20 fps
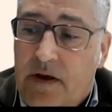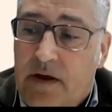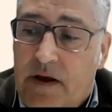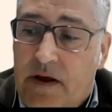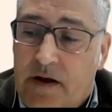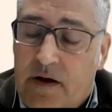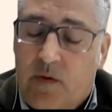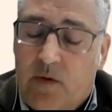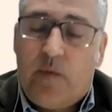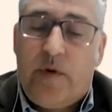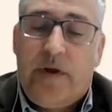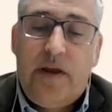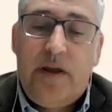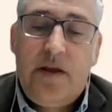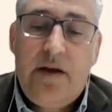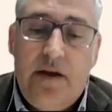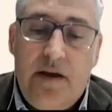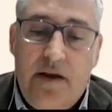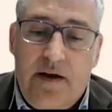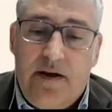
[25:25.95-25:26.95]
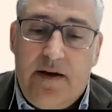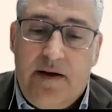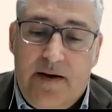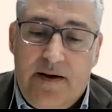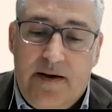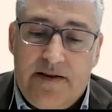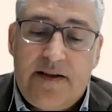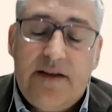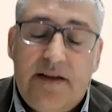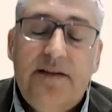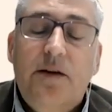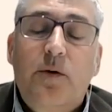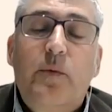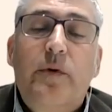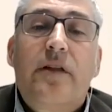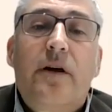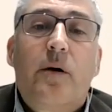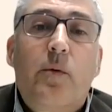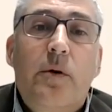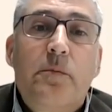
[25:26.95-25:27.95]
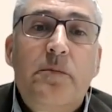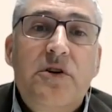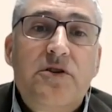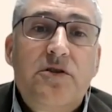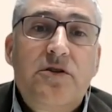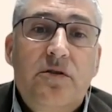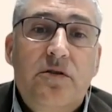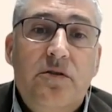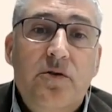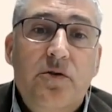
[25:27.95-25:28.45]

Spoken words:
And we started with our mission,